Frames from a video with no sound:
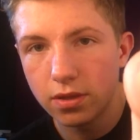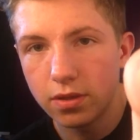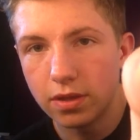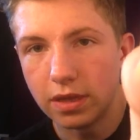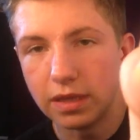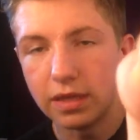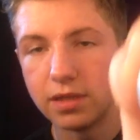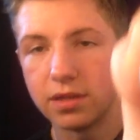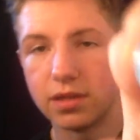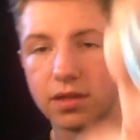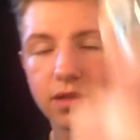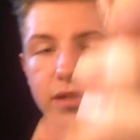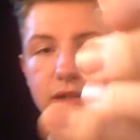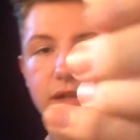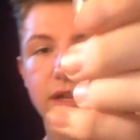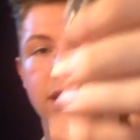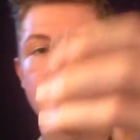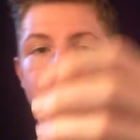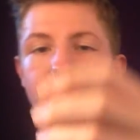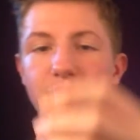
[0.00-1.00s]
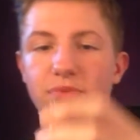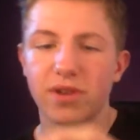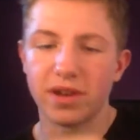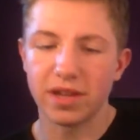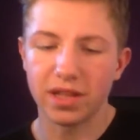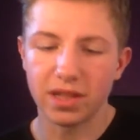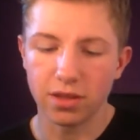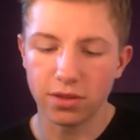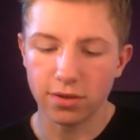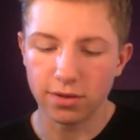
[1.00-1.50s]
As you can see, they're pretty
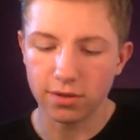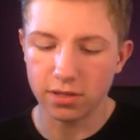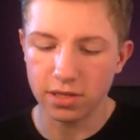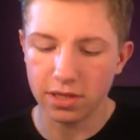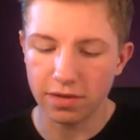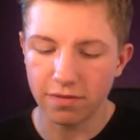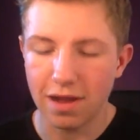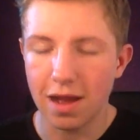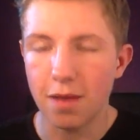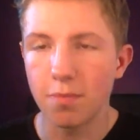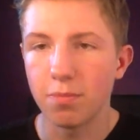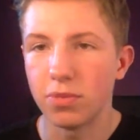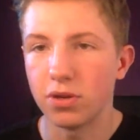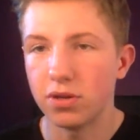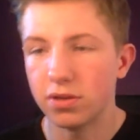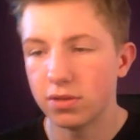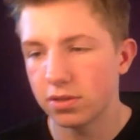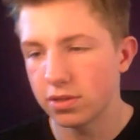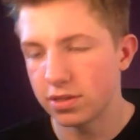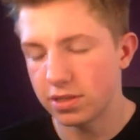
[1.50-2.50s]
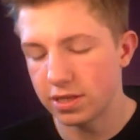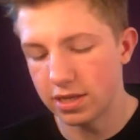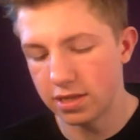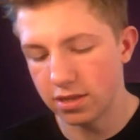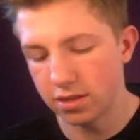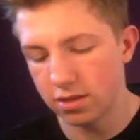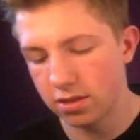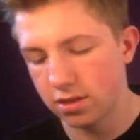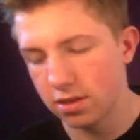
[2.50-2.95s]
loosely wrapped, but still.